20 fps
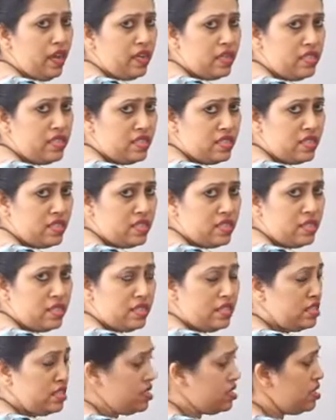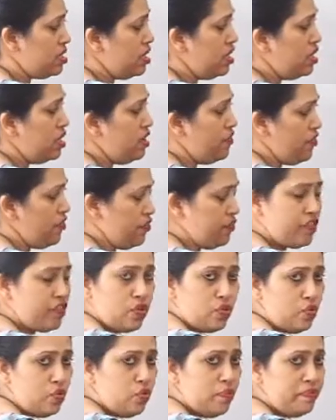lungs, this
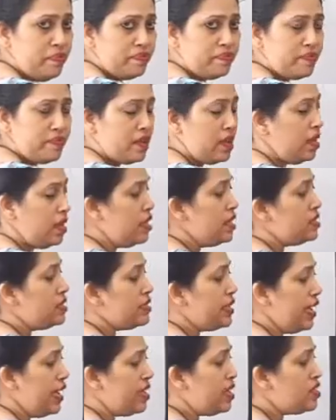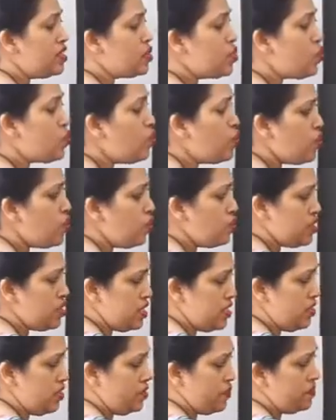fifth room. There are 2
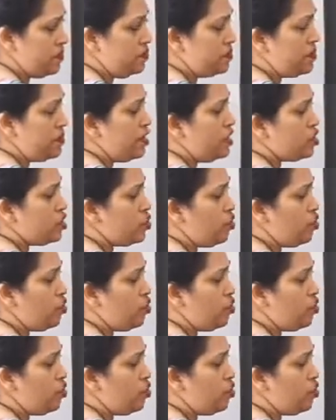doors here.